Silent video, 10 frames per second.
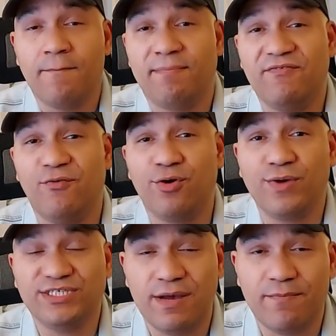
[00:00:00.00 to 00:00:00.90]
Before
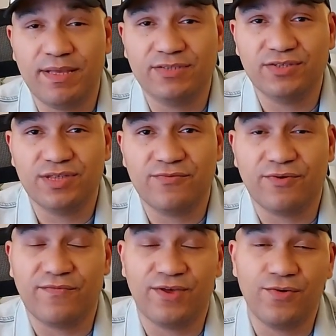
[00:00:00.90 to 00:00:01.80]
we jump into the
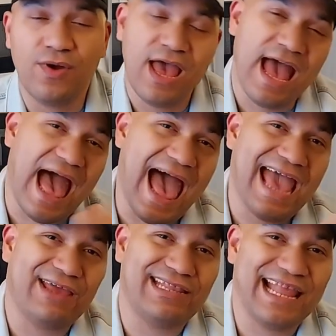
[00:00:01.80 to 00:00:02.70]
review,
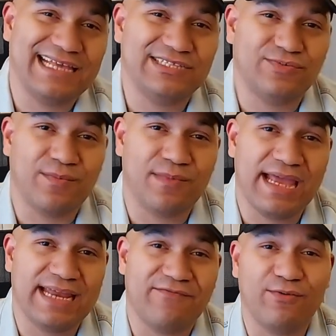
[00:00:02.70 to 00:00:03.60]
I'd like to
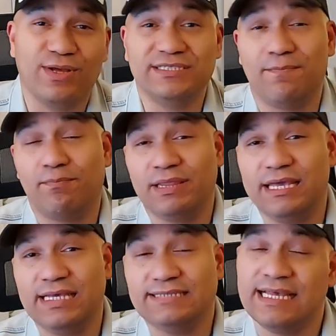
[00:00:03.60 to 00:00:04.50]
remind everyone to
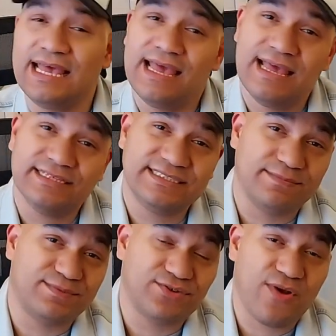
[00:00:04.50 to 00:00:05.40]
please
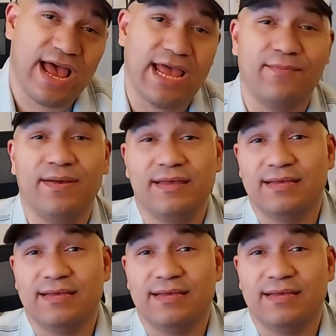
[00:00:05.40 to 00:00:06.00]
subscribe,